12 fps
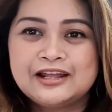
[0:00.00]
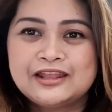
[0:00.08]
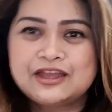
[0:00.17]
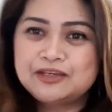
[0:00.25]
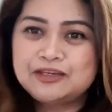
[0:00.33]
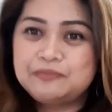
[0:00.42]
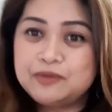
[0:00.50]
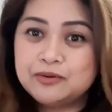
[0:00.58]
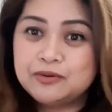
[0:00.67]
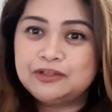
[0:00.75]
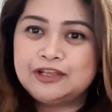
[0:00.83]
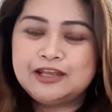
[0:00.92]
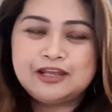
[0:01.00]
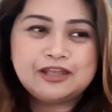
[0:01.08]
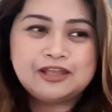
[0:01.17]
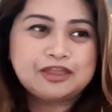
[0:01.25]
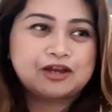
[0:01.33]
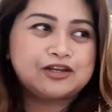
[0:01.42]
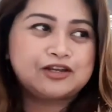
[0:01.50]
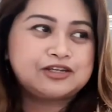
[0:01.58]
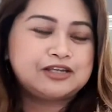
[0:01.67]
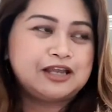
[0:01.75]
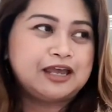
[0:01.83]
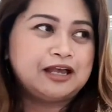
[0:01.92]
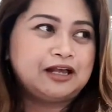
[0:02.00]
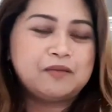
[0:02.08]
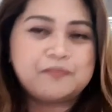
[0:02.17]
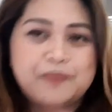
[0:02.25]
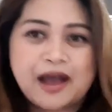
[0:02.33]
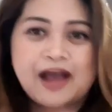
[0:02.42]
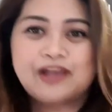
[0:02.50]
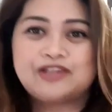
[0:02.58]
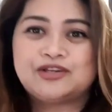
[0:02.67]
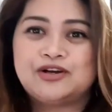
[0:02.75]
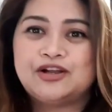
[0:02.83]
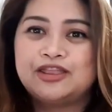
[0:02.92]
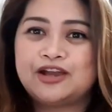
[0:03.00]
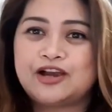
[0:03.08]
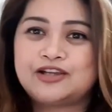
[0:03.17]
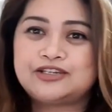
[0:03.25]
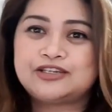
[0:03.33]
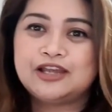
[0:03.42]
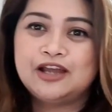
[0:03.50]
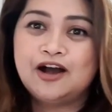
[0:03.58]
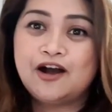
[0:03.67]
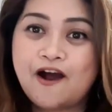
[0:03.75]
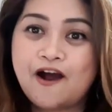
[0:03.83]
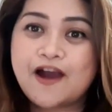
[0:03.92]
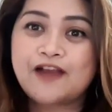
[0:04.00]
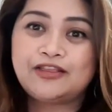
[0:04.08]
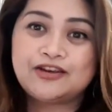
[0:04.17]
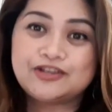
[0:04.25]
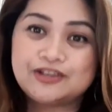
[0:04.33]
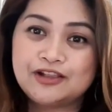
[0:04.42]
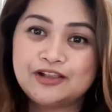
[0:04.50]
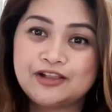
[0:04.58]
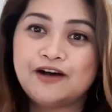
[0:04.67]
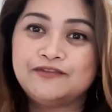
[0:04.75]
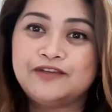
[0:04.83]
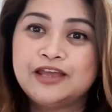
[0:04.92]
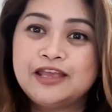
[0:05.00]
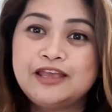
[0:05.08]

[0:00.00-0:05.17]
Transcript: there's beauty, there's like compassion, there's heart, there's love,